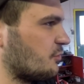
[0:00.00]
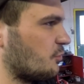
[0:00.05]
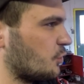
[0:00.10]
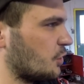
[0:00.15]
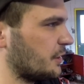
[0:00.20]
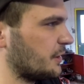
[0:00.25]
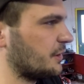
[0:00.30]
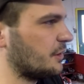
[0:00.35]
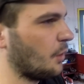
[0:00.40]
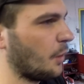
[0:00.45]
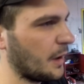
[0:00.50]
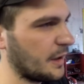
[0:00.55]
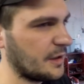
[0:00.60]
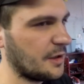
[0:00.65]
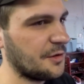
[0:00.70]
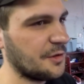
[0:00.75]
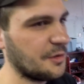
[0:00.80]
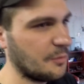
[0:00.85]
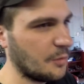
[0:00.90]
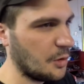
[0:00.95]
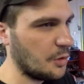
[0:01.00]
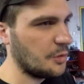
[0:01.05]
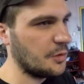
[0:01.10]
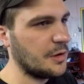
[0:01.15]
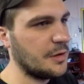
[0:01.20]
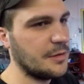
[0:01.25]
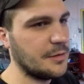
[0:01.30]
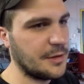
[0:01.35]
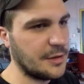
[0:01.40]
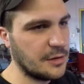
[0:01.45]
would going down the
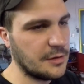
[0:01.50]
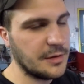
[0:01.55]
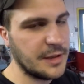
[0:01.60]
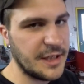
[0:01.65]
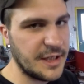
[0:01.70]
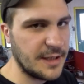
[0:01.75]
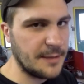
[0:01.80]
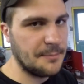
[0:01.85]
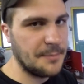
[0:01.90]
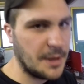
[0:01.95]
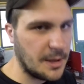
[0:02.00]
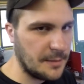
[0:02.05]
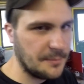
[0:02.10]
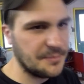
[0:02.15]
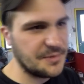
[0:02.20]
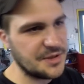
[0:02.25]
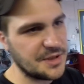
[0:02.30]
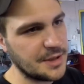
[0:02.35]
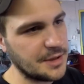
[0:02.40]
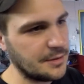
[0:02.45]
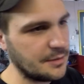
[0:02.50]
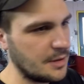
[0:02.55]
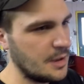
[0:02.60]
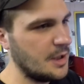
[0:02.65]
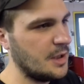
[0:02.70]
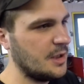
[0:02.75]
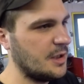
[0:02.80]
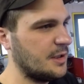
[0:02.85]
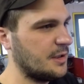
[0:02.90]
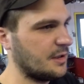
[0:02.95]
road, you know, hitting bumps and,
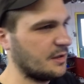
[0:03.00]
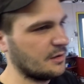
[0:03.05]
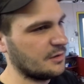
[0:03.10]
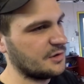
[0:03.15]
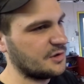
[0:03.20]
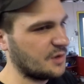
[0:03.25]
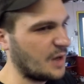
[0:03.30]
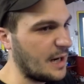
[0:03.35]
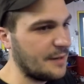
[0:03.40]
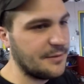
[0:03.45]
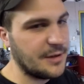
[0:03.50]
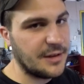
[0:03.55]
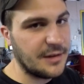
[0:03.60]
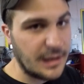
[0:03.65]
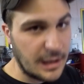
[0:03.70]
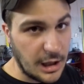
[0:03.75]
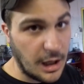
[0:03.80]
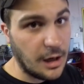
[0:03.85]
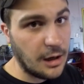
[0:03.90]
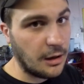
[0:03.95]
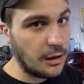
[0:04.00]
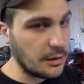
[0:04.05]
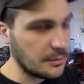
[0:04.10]
you know, driving the car.